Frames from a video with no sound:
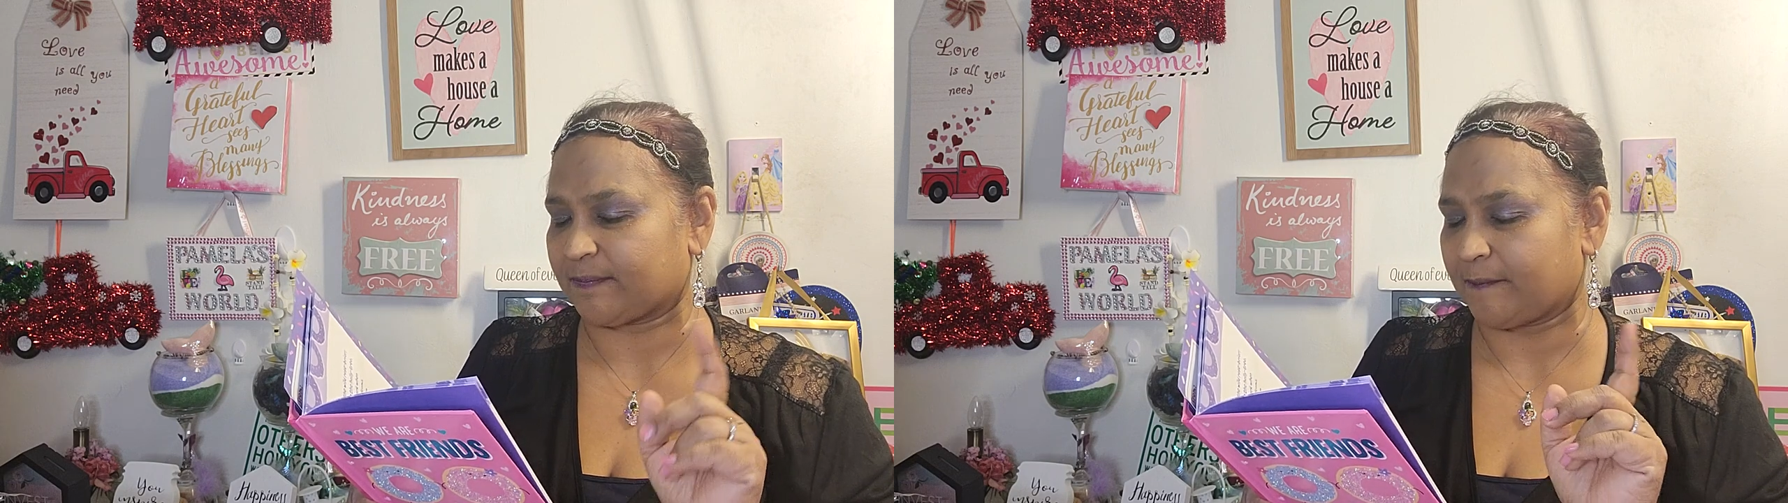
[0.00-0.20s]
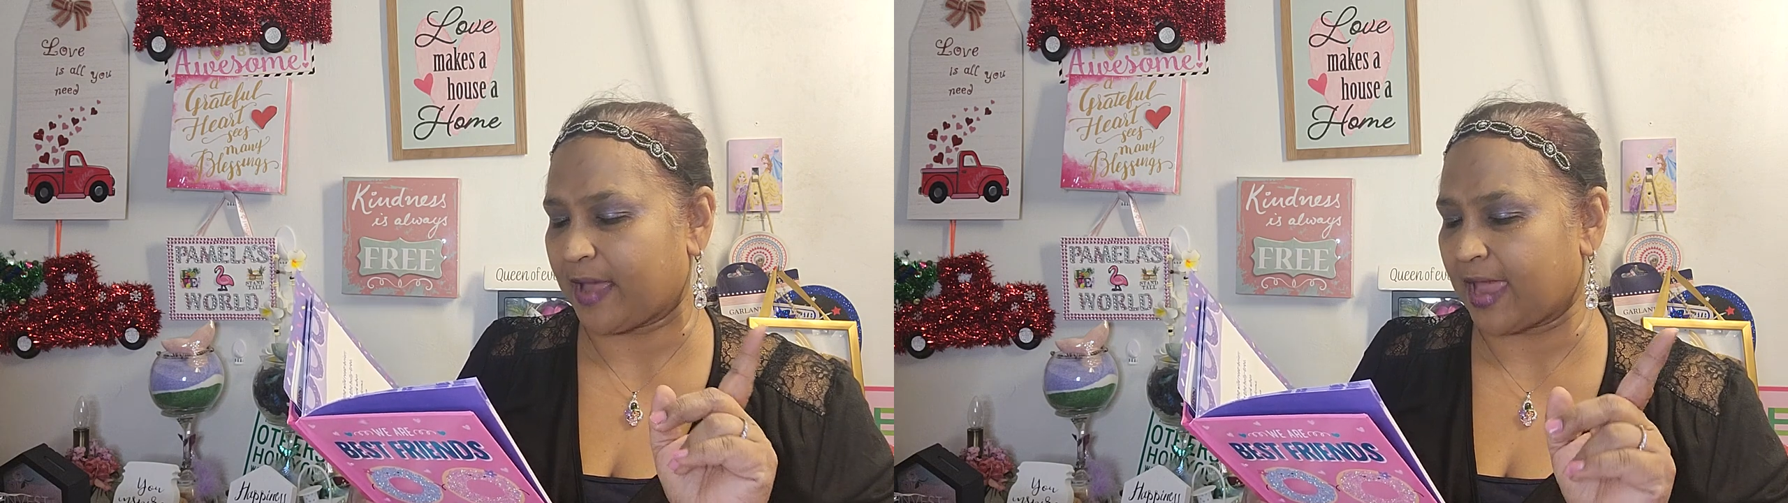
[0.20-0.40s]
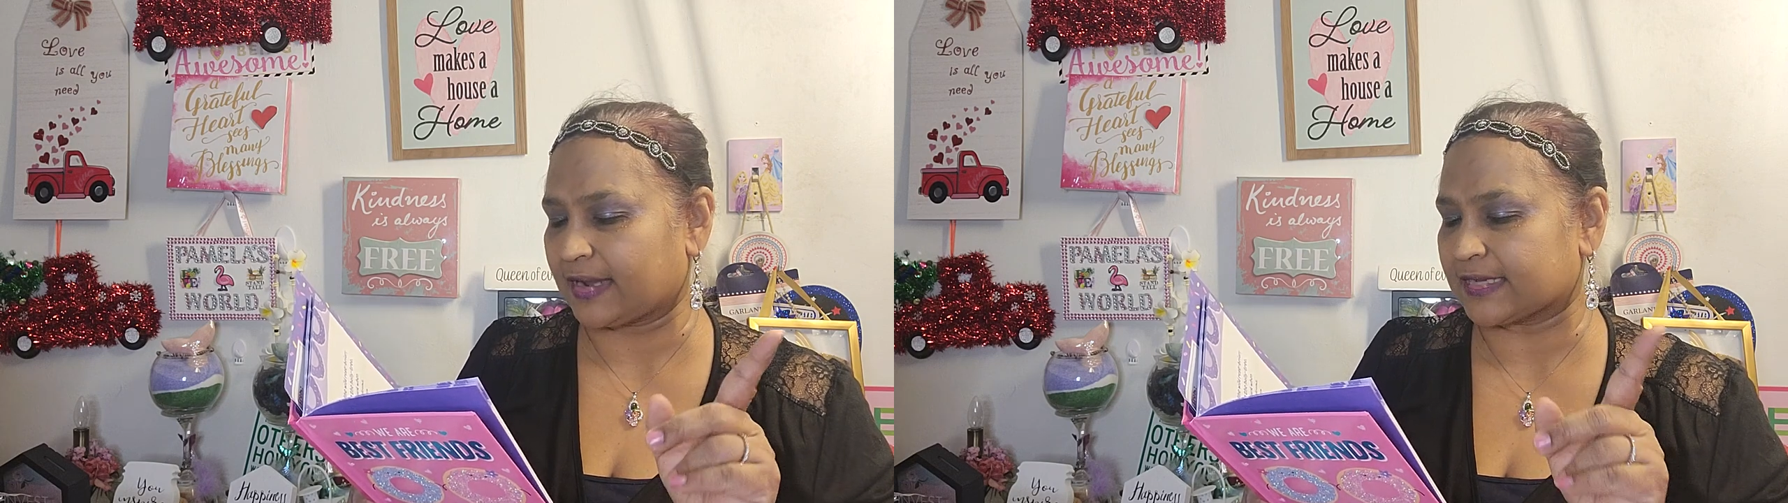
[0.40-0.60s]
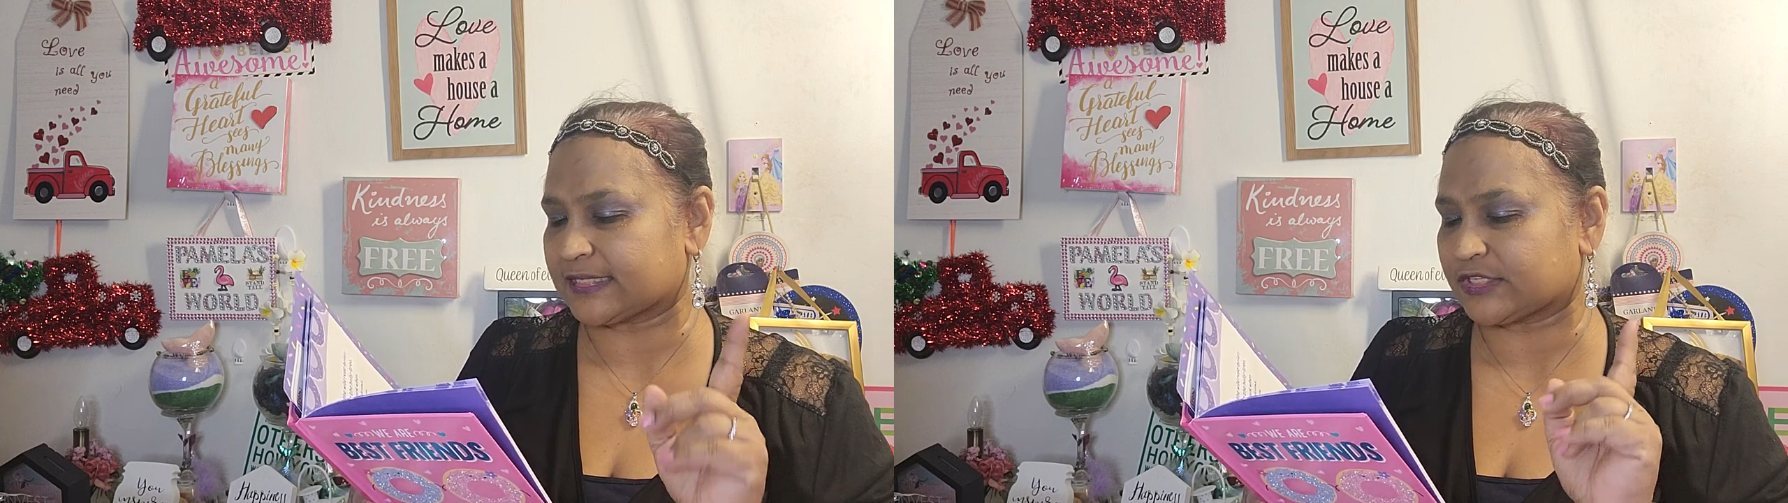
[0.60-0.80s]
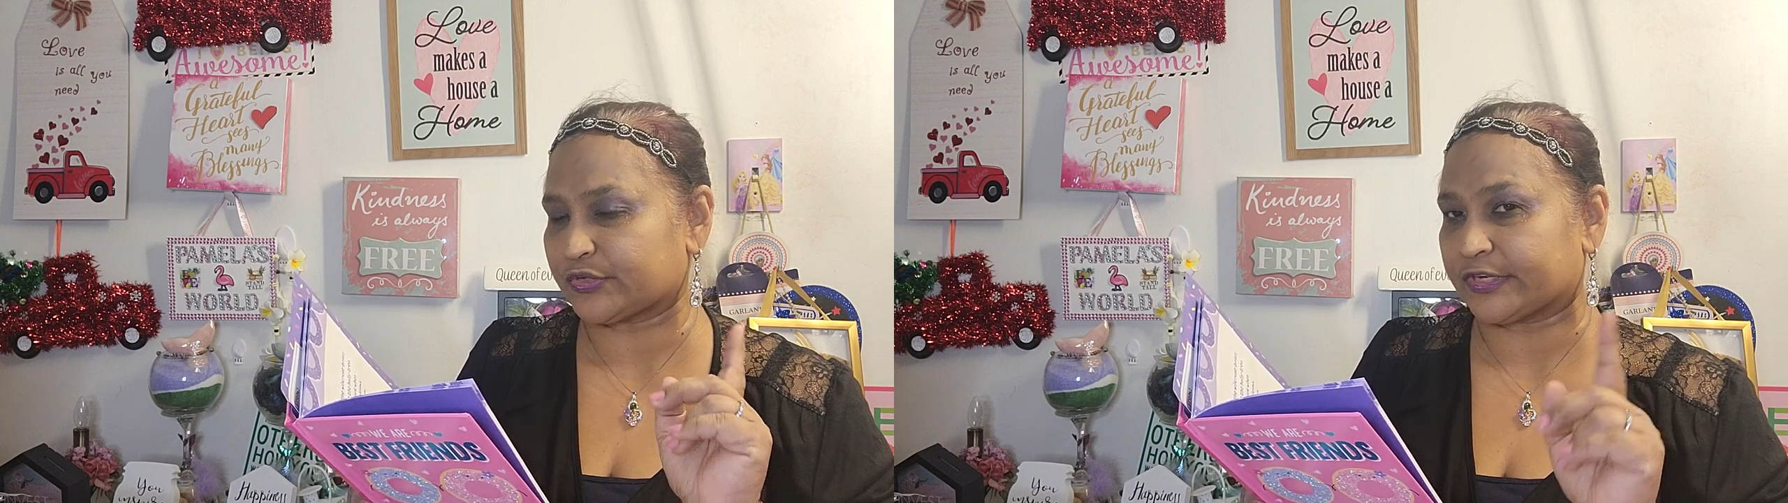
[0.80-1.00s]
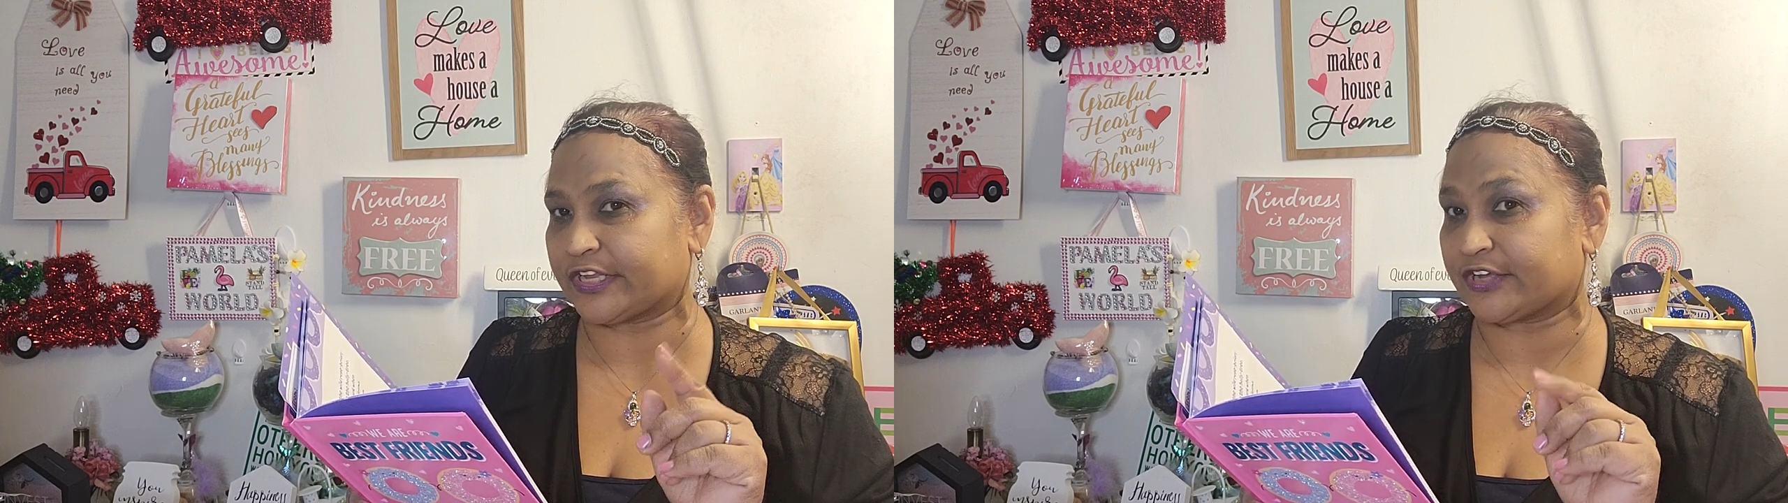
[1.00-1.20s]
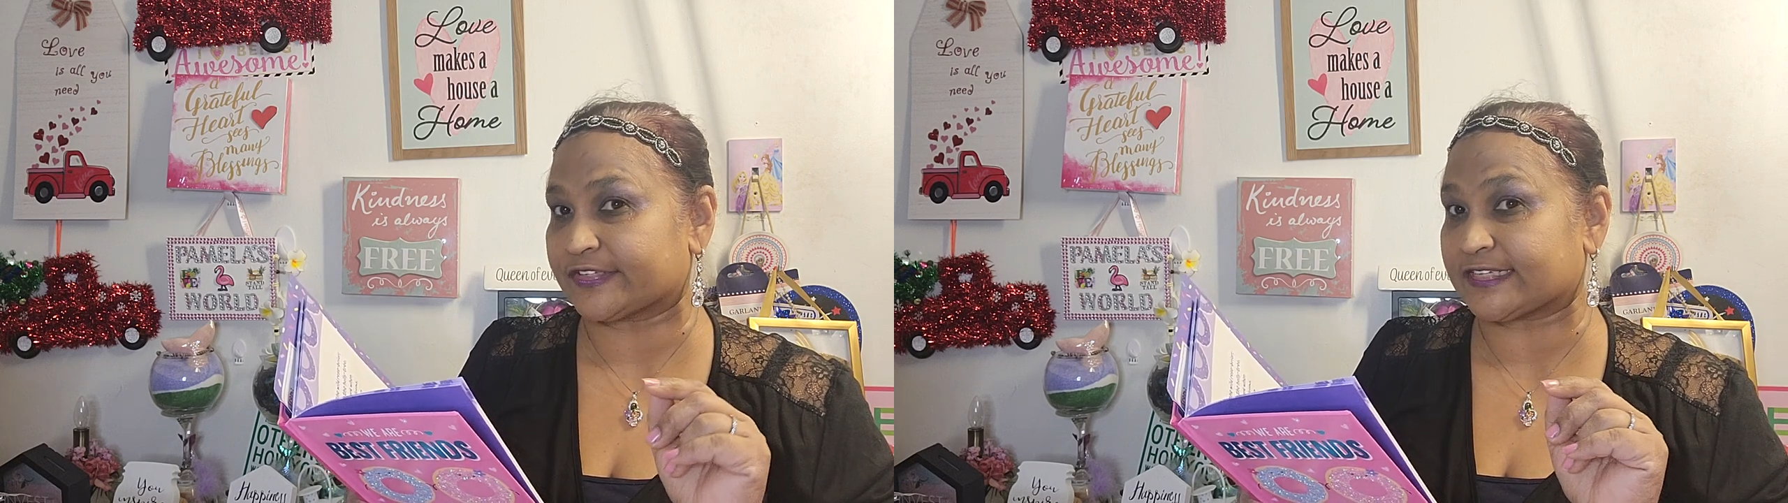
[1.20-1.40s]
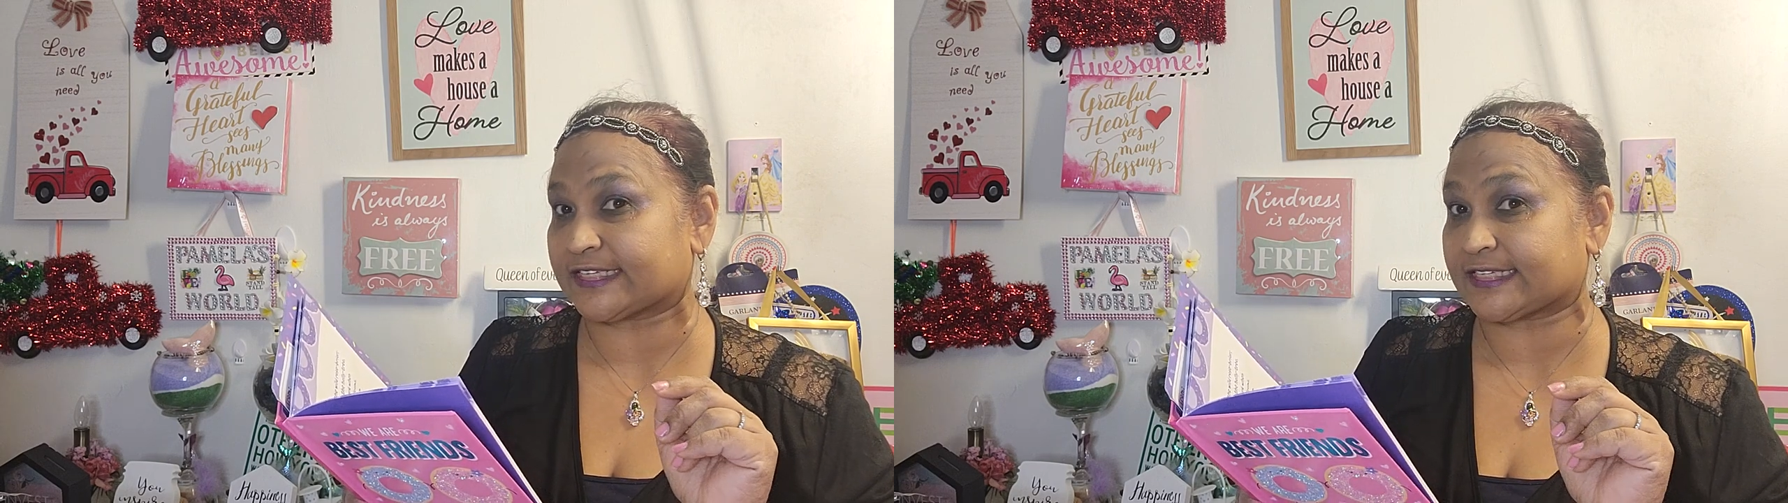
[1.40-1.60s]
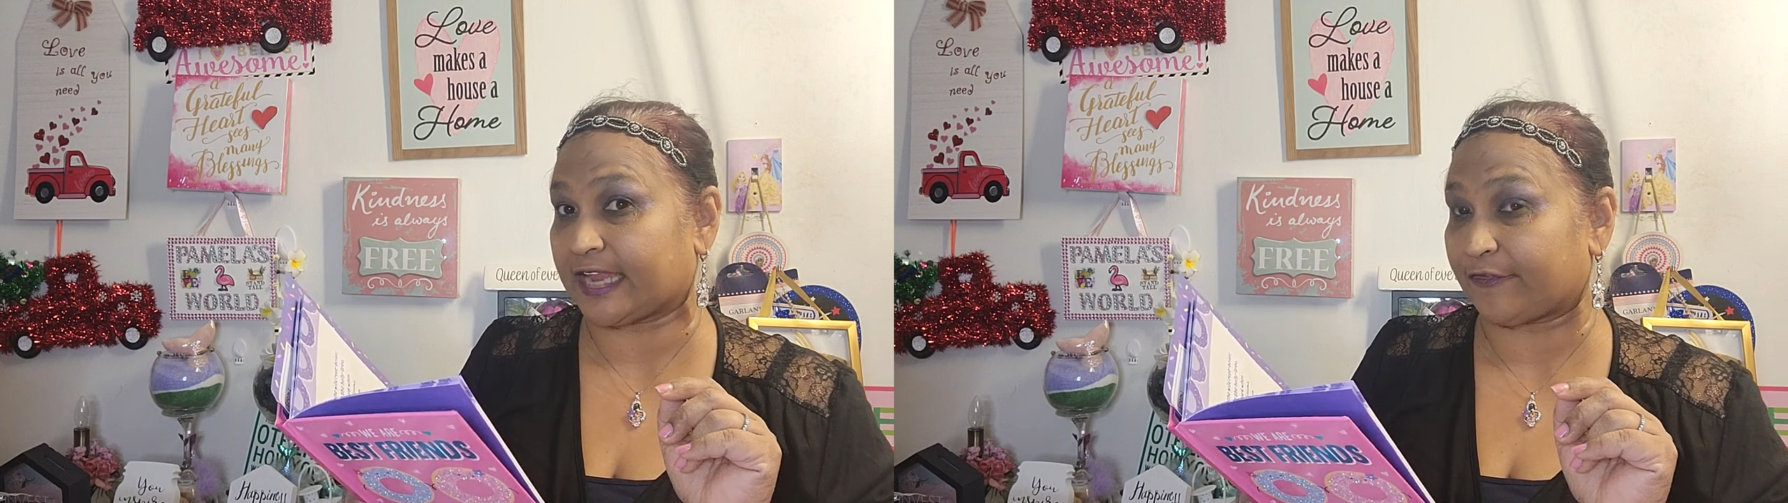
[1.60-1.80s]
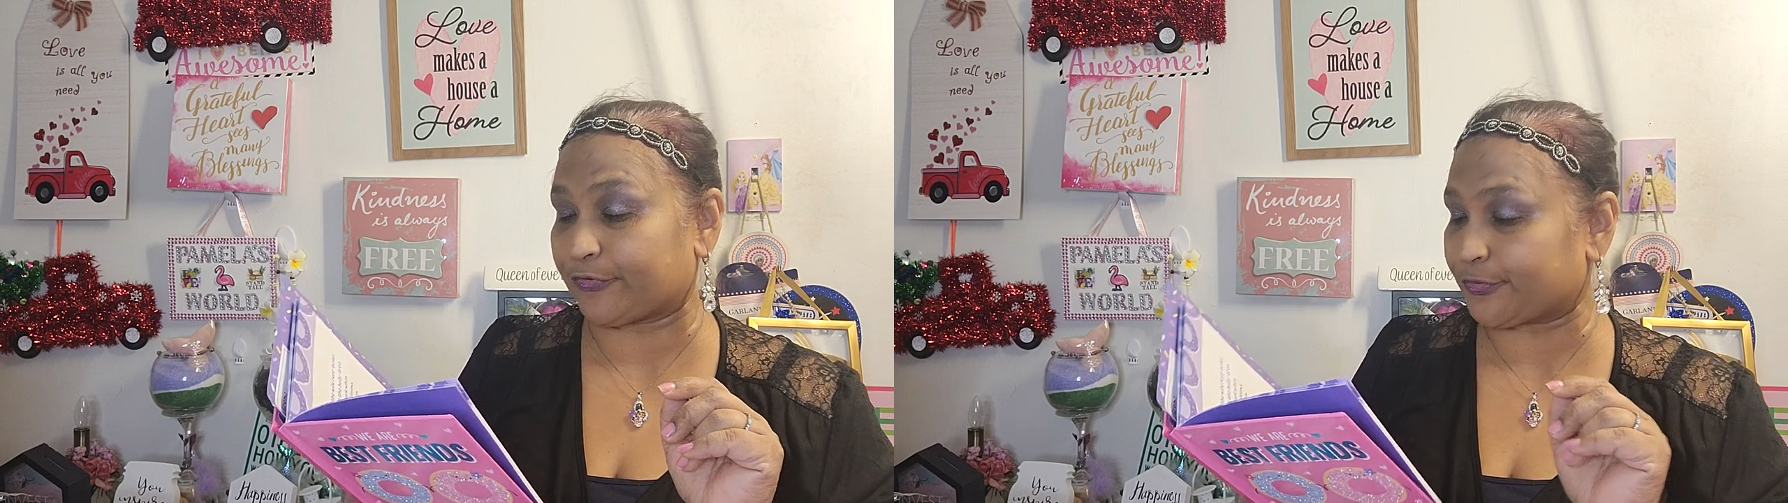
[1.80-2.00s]
Marcus Tullius
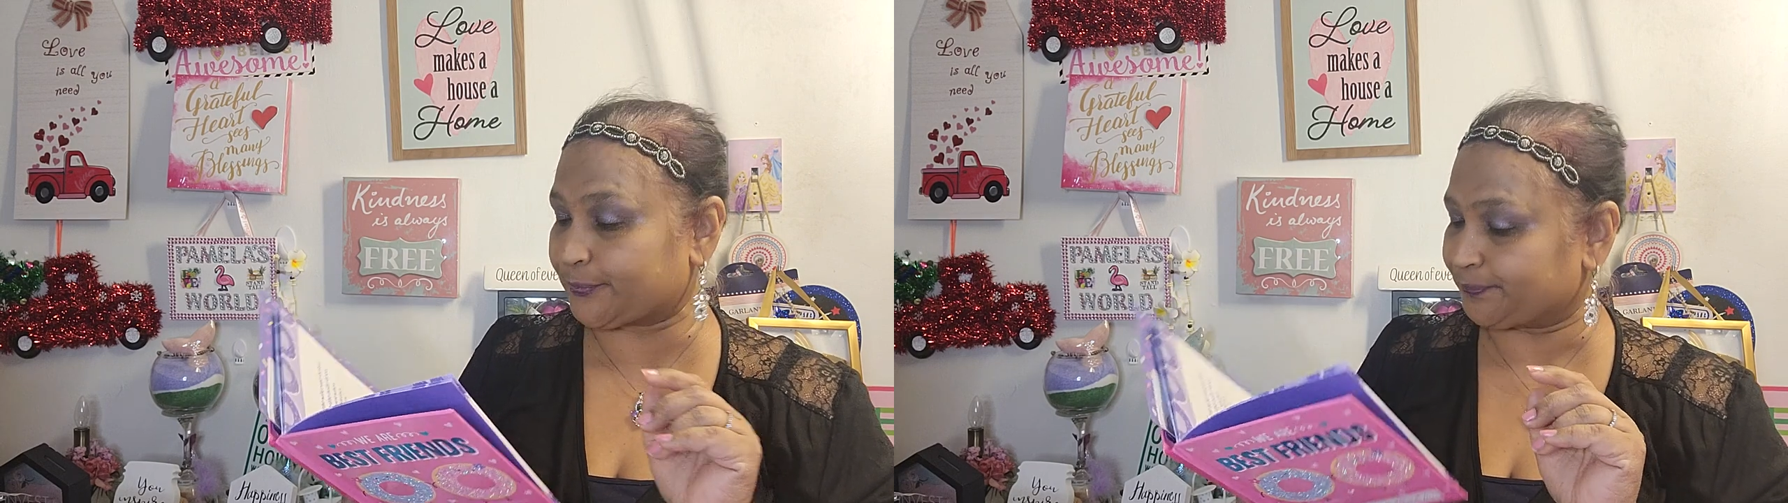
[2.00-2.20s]
Cicero.